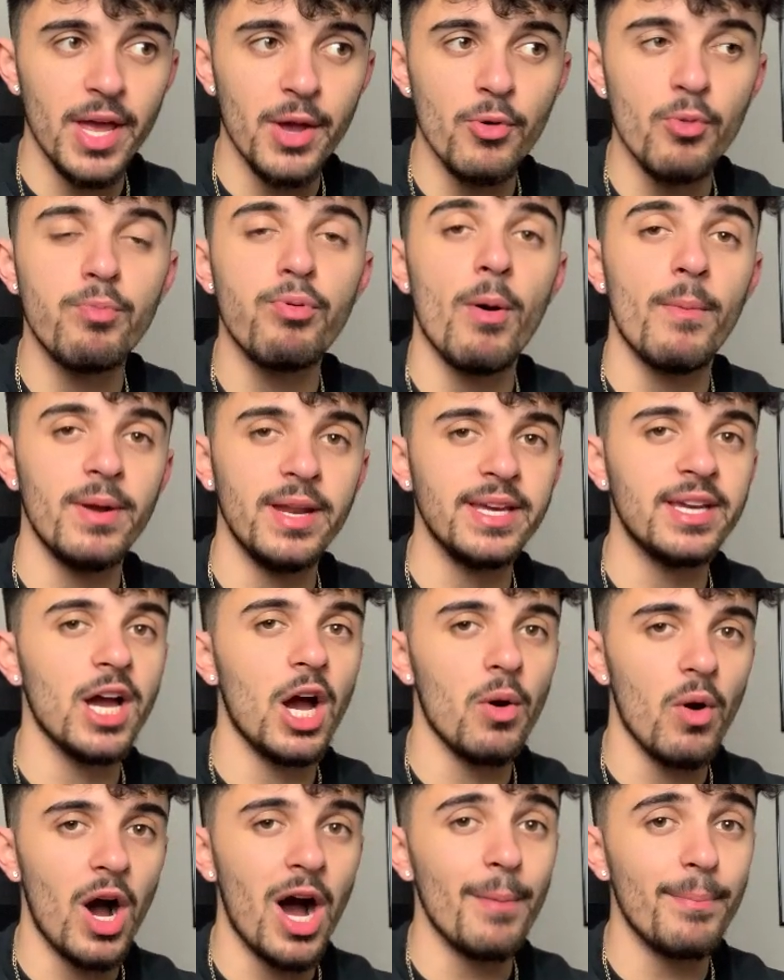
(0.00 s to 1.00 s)
it will probably
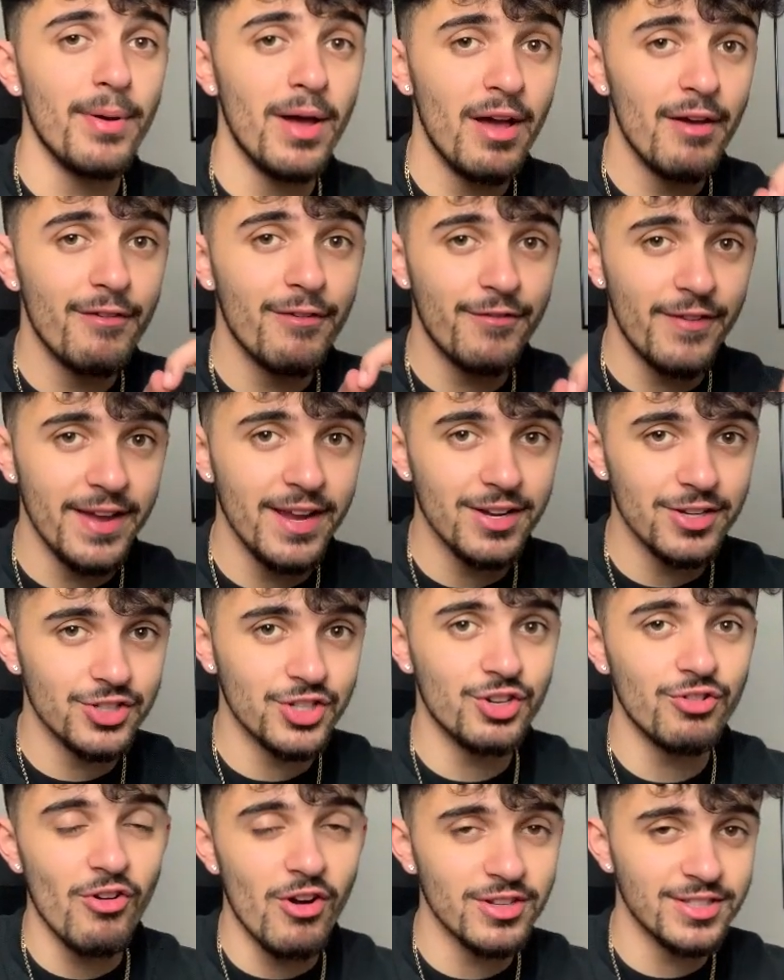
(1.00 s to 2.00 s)
go up. Fingers
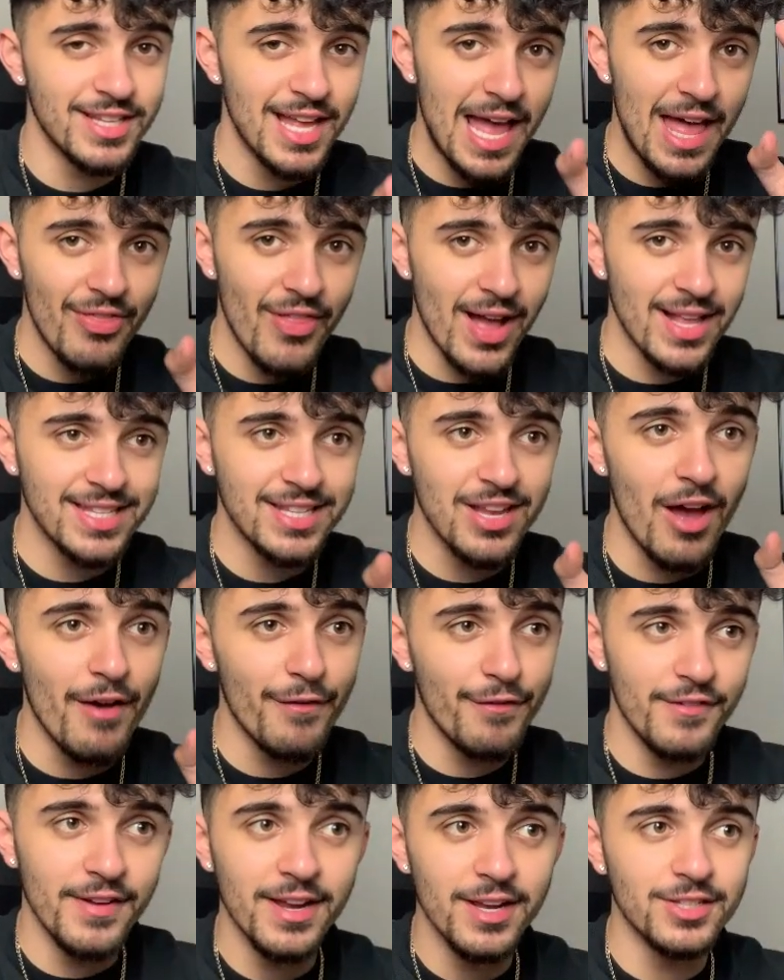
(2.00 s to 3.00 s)
crossed. That's a
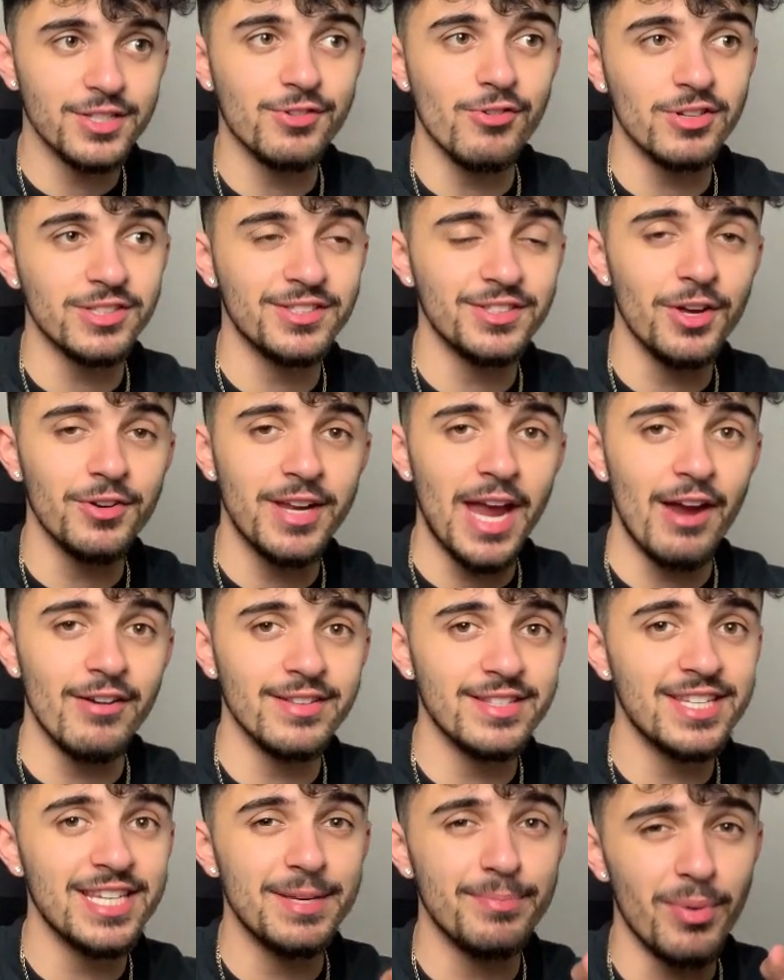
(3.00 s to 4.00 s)
fingers crossed, no
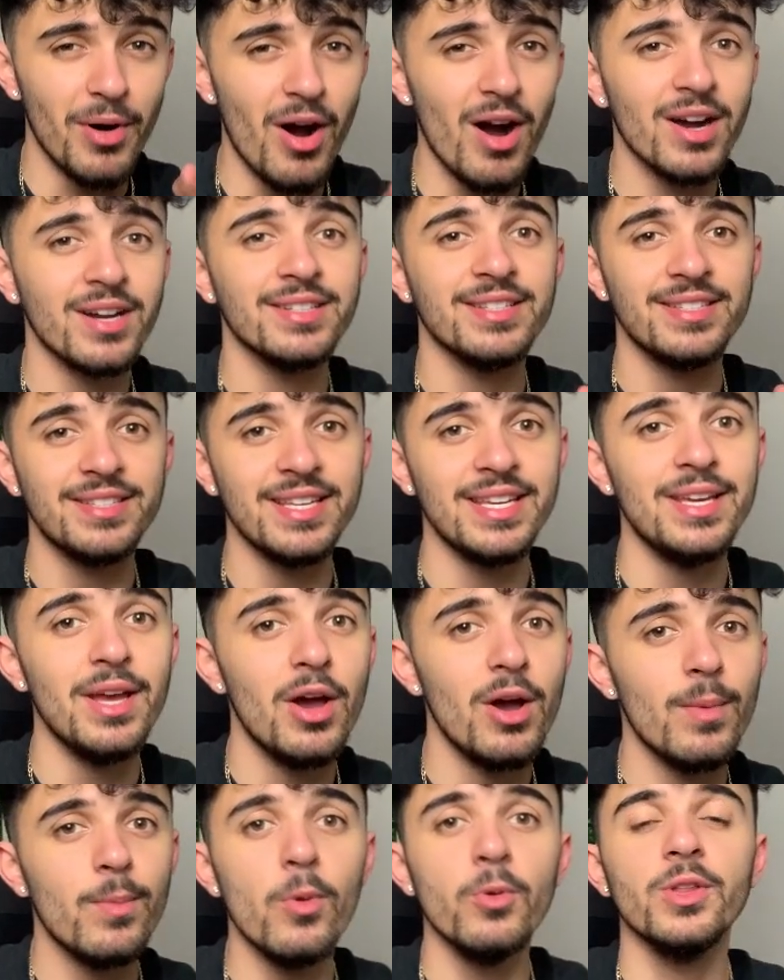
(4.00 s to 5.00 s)
guarantee, but I can see
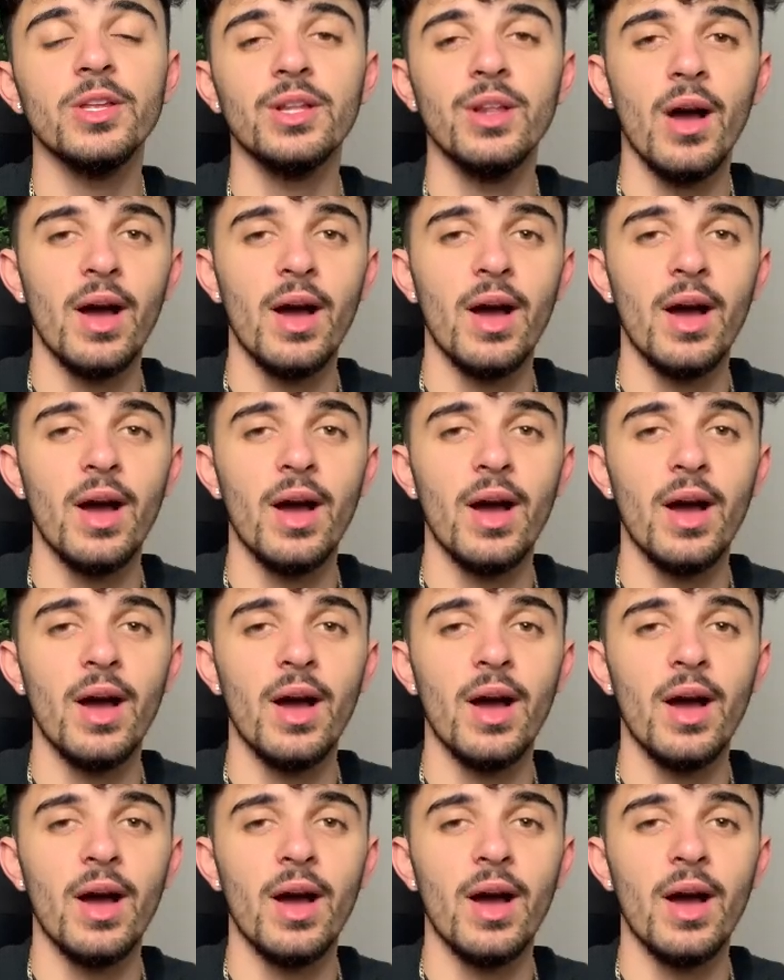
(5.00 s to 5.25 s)
more than